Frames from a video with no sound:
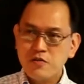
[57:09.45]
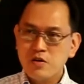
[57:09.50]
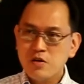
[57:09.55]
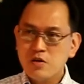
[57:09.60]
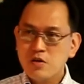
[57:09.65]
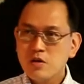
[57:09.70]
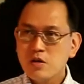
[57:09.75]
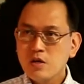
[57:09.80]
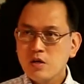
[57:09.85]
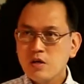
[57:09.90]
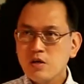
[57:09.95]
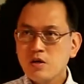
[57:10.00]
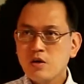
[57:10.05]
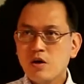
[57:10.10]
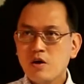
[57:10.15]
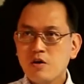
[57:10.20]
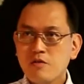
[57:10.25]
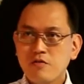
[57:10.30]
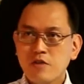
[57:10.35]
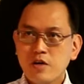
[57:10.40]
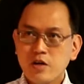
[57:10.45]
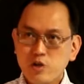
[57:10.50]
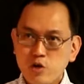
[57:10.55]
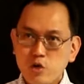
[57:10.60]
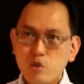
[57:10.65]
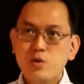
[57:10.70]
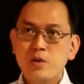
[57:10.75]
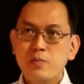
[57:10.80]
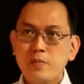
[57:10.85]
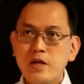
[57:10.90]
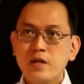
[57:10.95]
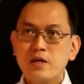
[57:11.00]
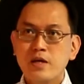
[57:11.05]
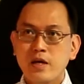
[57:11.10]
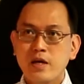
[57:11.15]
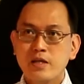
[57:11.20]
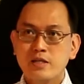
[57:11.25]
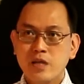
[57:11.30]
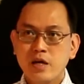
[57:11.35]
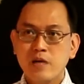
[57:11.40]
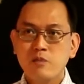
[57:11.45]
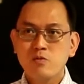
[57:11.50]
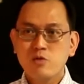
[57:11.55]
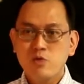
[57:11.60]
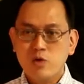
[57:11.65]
Yeo Hui Bin at that time,